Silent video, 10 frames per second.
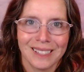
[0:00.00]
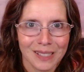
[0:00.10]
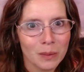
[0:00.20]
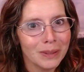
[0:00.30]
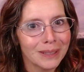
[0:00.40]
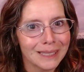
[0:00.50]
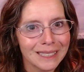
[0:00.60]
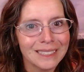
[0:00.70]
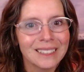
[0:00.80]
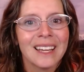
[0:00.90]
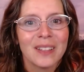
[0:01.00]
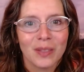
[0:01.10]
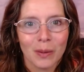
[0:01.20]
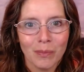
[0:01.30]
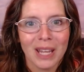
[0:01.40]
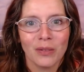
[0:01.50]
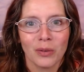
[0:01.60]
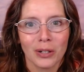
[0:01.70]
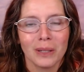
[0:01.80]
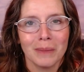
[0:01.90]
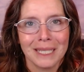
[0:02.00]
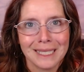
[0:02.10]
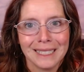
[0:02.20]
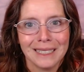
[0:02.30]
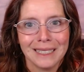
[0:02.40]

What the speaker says: sensibilities that make for a good mentee.